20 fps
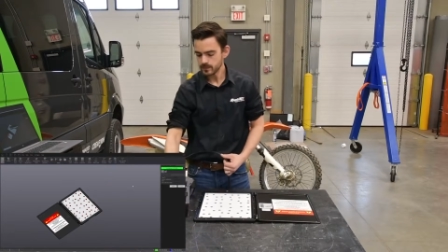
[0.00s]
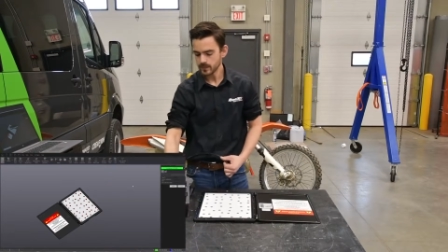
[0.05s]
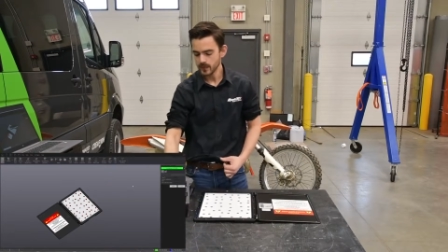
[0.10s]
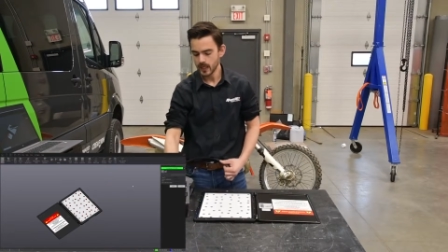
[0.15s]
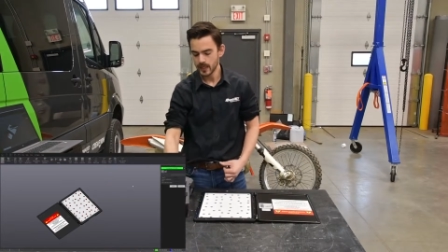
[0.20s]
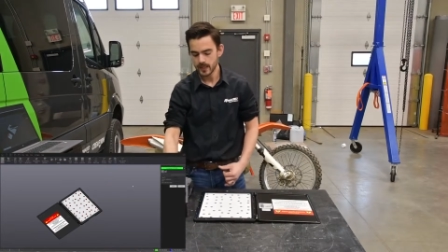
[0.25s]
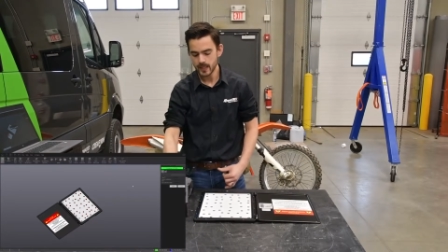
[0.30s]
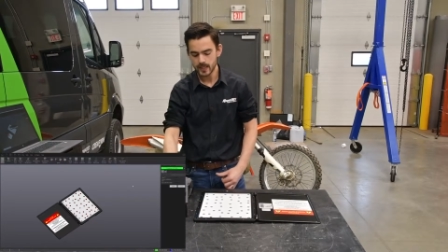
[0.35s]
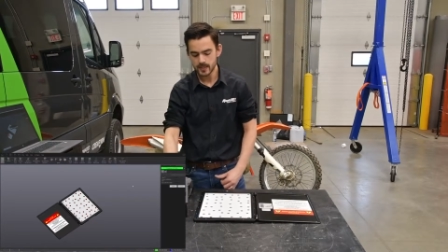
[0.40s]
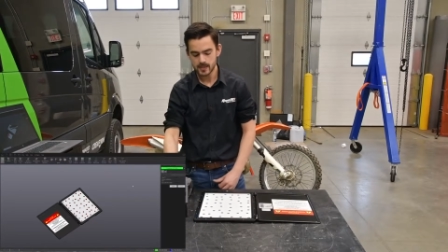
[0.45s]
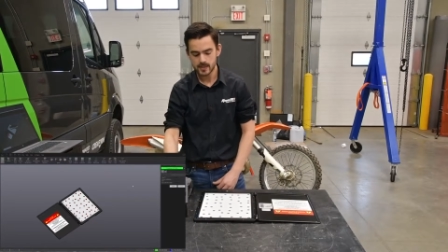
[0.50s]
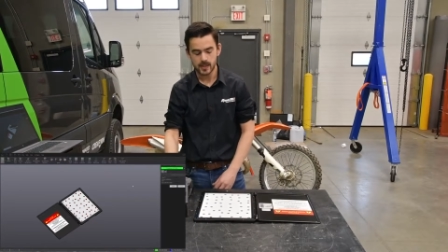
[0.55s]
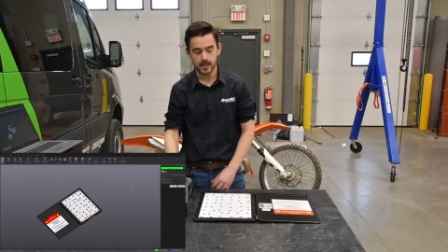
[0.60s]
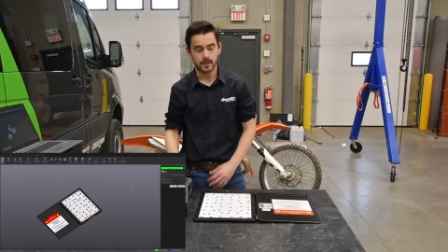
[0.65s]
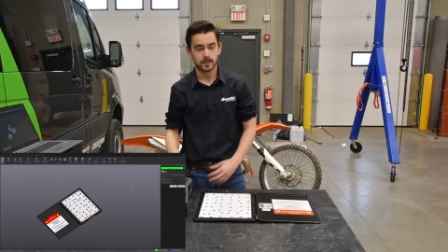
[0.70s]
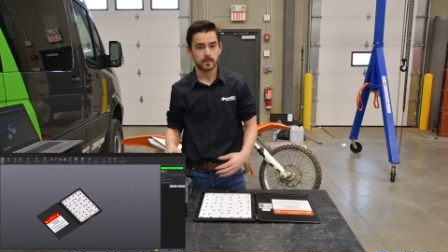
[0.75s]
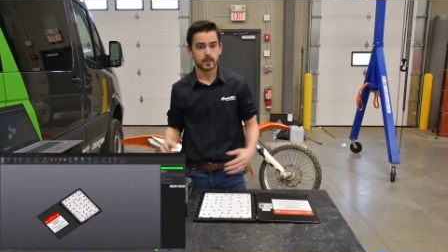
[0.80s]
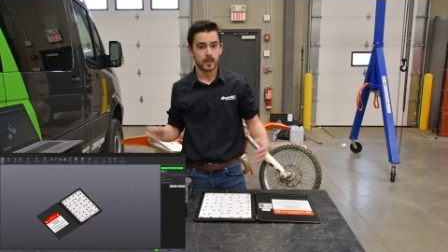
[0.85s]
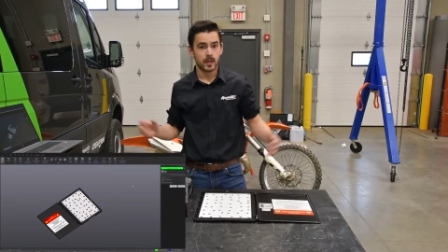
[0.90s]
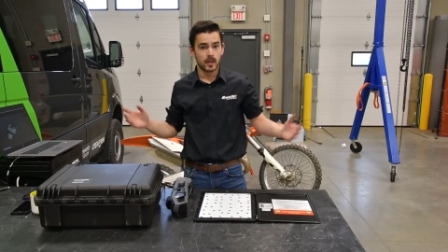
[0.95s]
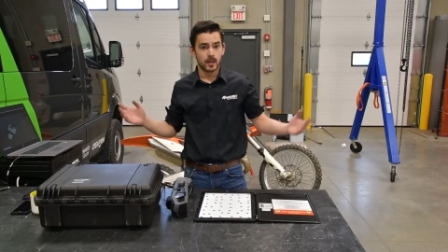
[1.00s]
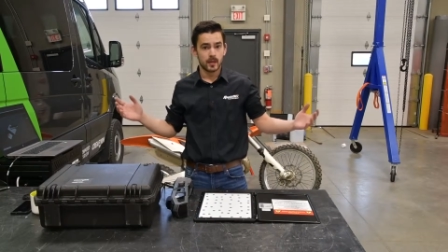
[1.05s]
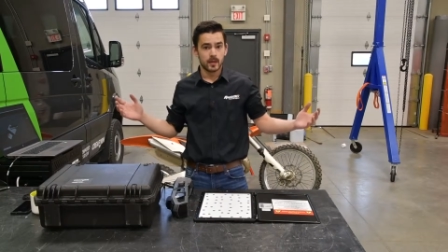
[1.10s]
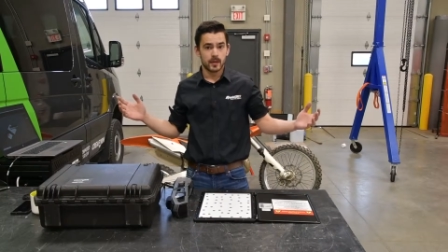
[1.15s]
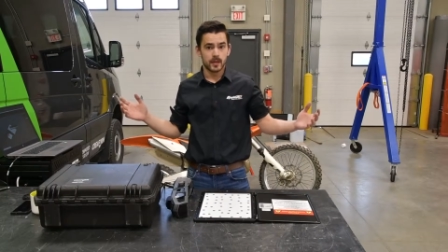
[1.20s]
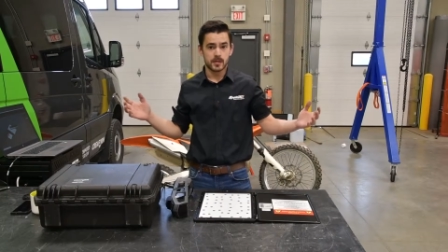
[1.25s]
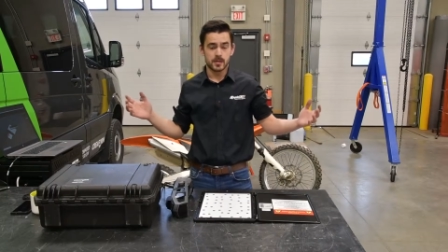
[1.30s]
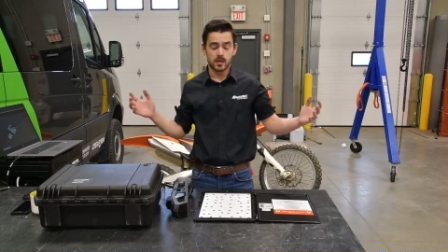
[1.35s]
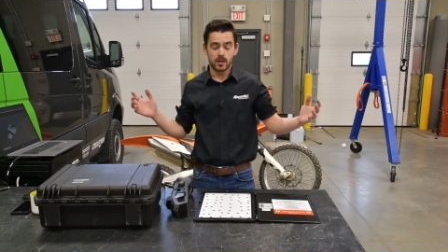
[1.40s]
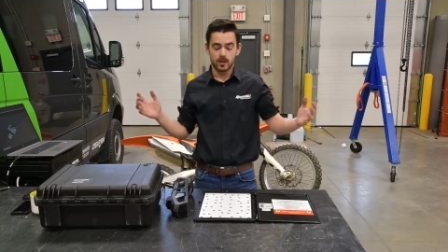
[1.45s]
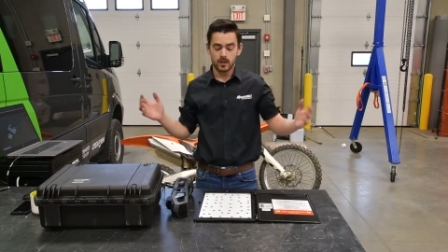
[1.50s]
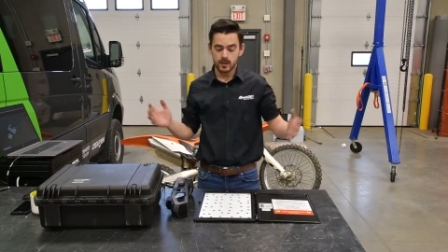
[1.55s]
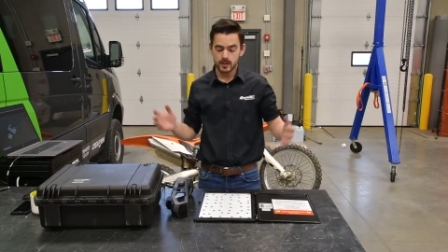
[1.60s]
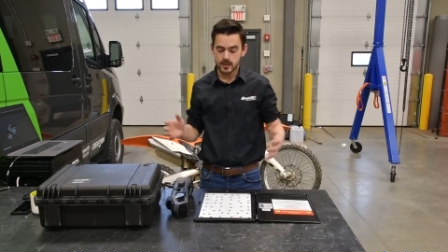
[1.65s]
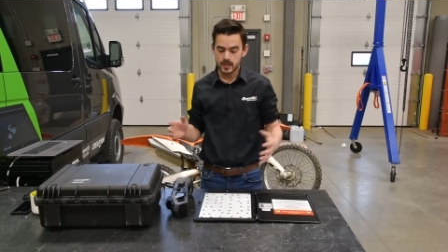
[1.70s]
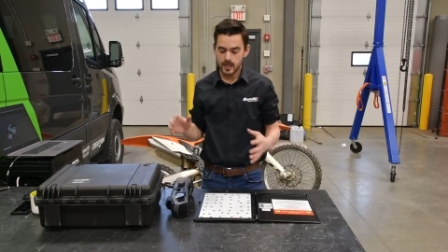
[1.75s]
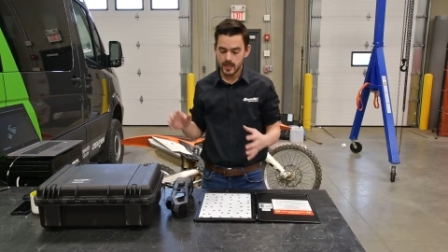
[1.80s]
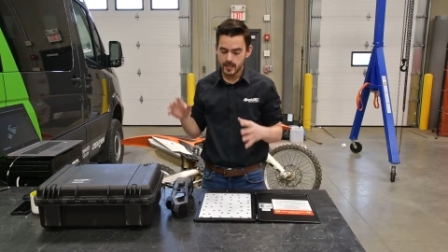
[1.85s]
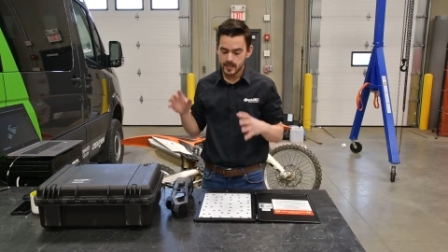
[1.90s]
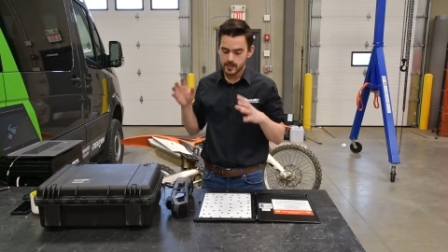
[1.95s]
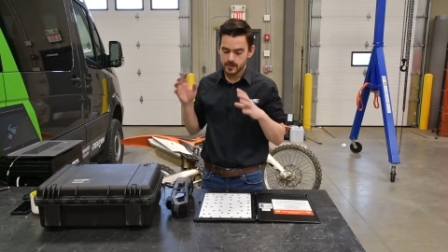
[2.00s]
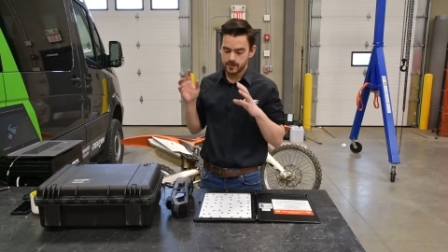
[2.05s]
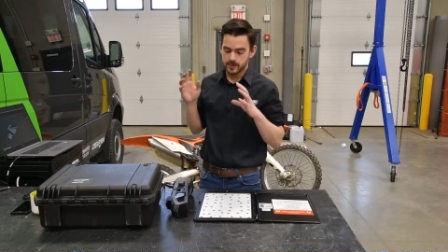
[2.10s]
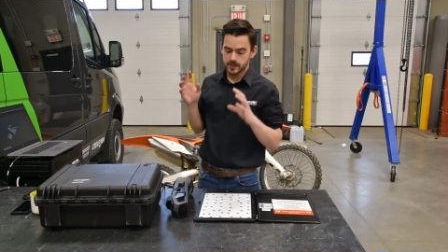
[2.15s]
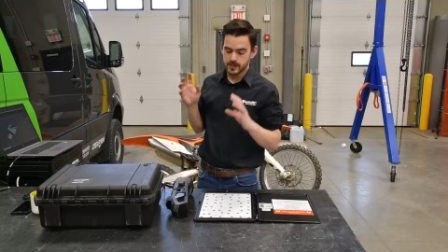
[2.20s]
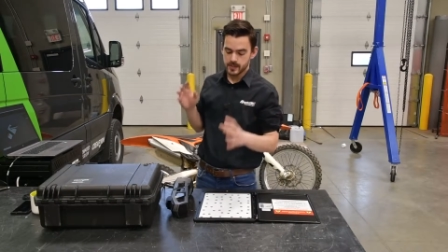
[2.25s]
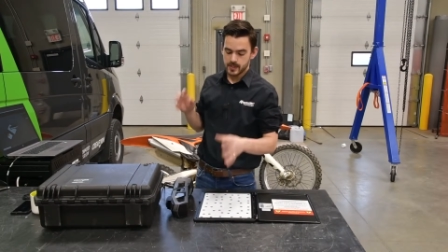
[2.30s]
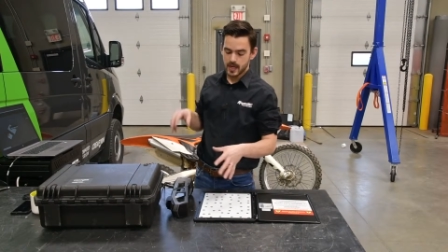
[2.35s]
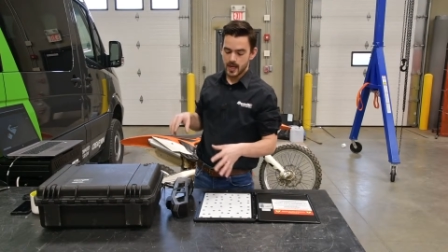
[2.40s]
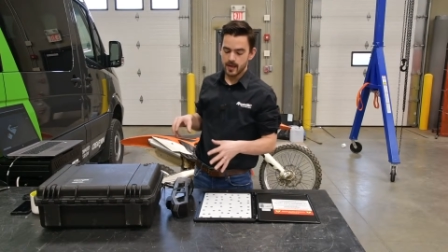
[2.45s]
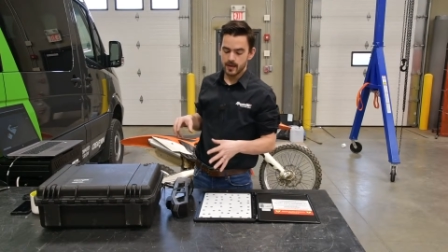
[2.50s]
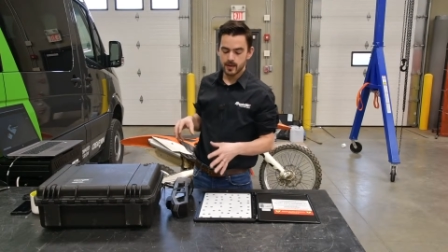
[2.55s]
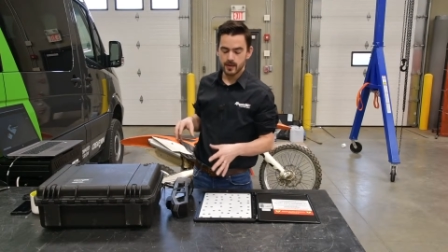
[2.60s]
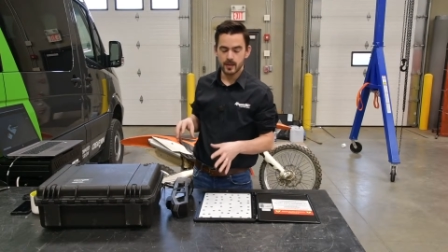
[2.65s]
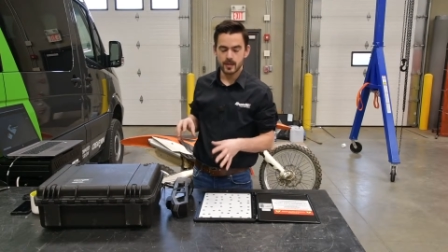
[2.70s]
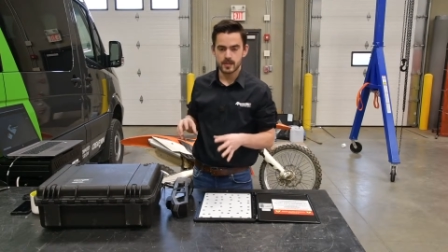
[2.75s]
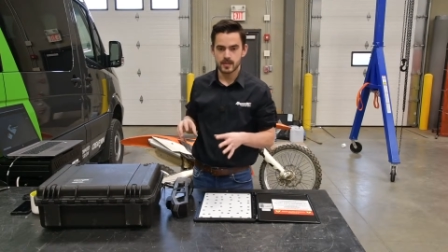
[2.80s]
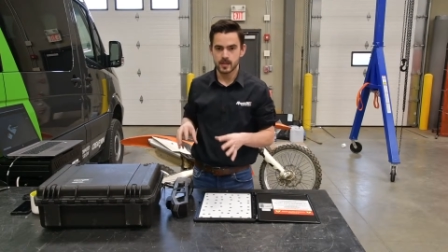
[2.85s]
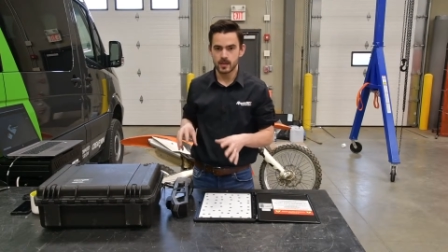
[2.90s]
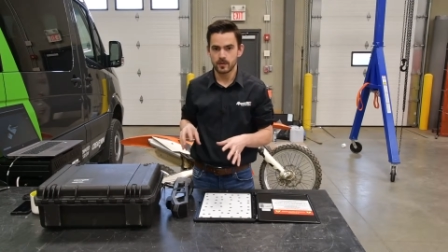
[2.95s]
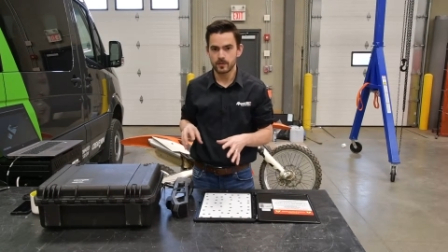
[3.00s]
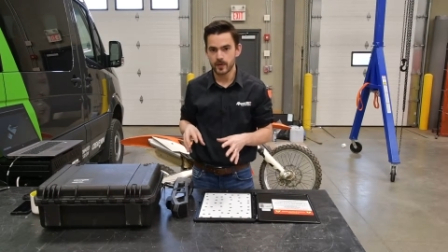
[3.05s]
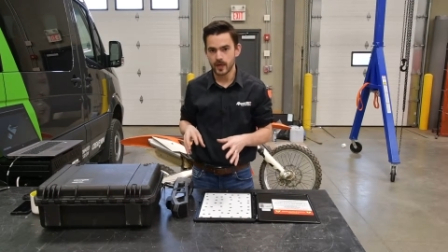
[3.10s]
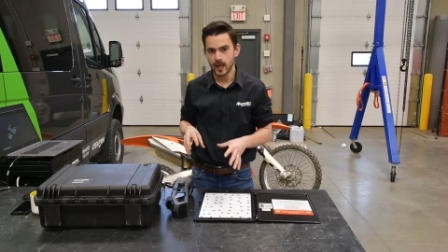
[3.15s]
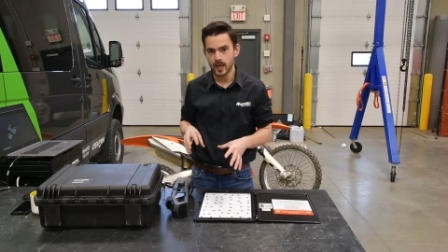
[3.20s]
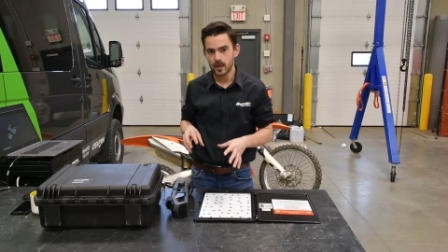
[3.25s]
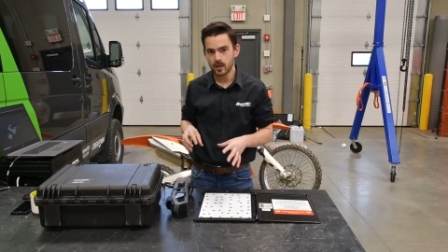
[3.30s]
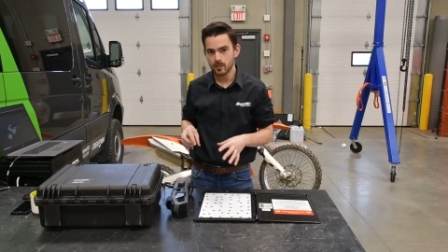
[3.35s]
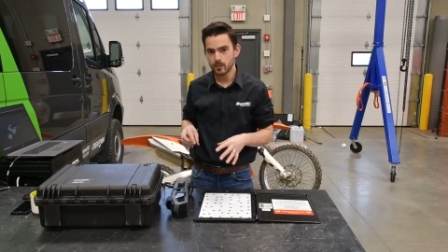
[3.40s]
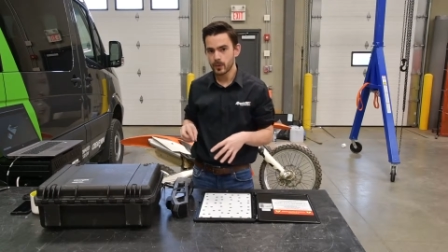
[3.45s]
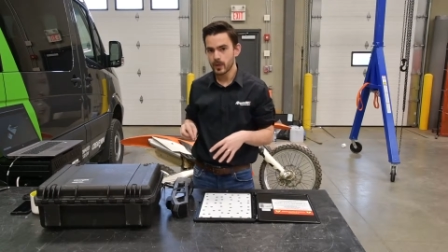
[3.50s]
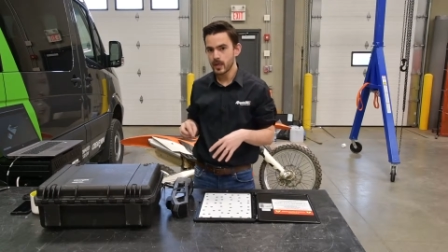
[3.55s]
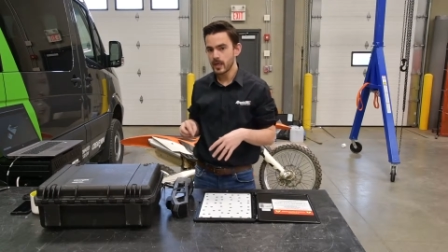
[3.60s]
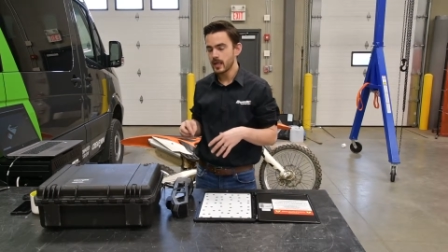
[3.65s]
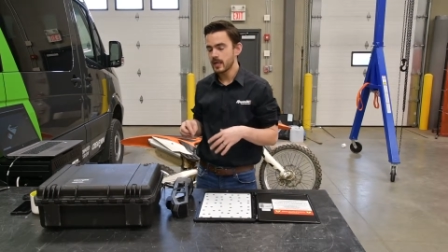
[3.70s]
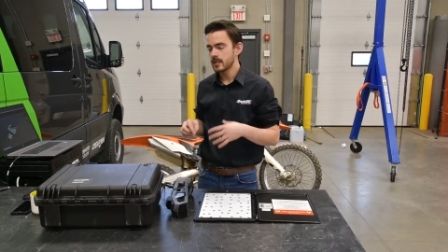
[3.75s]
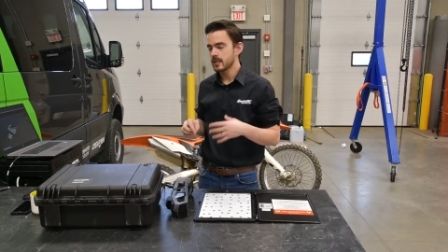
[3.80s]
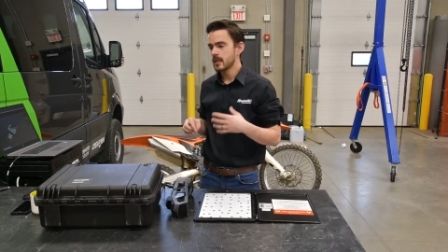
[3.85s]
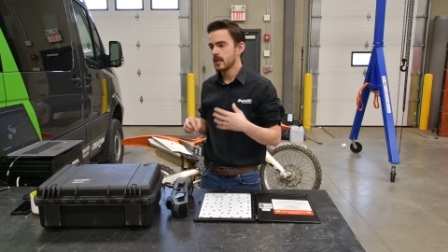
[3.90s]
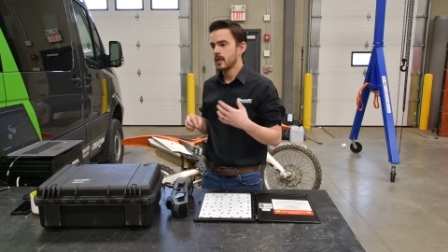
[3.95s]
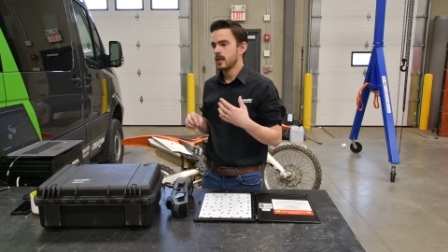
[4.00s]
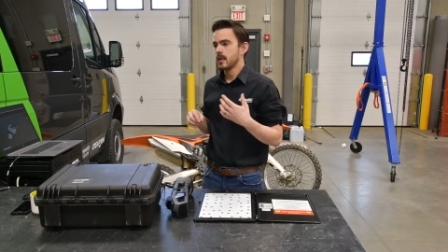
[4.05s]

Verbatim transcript: And that's it. That's all it takes for the scanner to self-calibrate